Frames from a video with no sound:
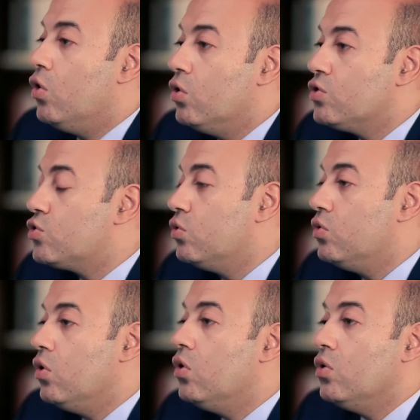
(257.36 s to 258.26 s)

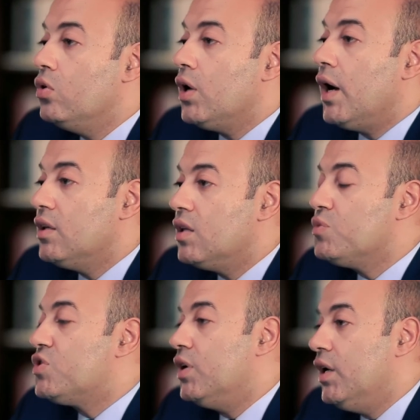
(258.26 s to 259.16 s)
also all
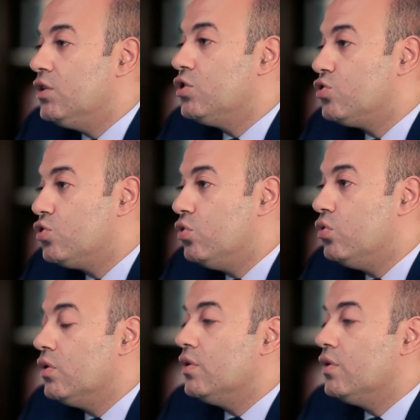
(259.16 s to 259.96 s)
items related to